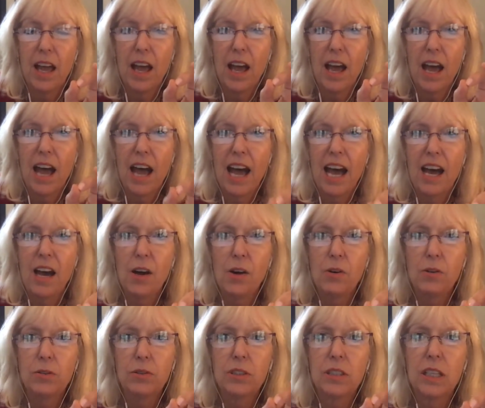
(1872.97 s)

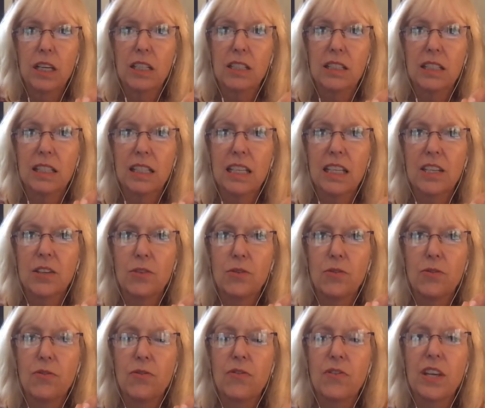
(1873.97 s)
How does it
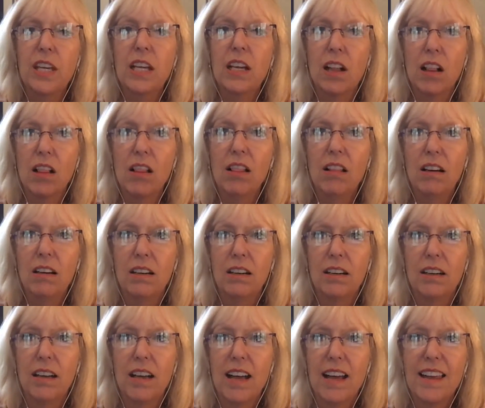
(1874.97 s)
feel
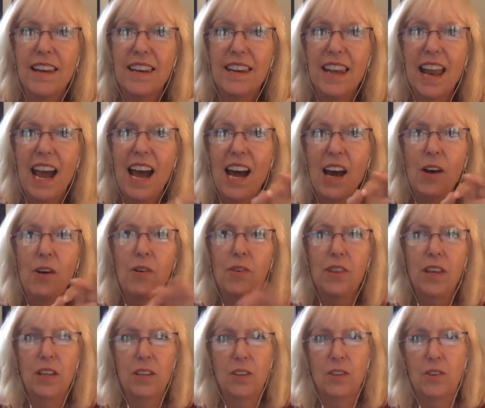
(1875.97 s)
now
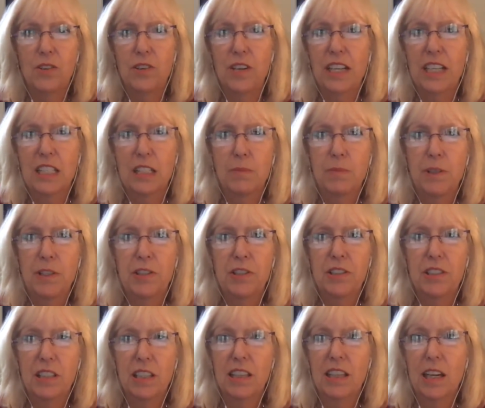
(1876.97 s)
that you're
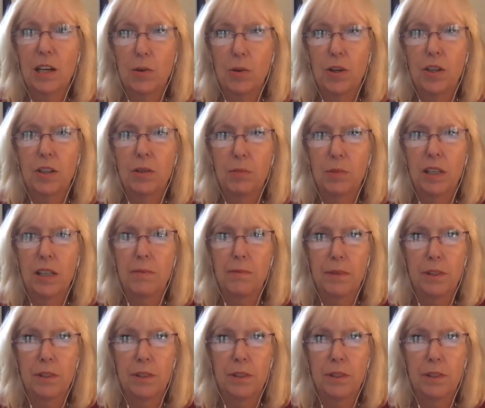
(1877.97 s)
experiencing that quantum leap?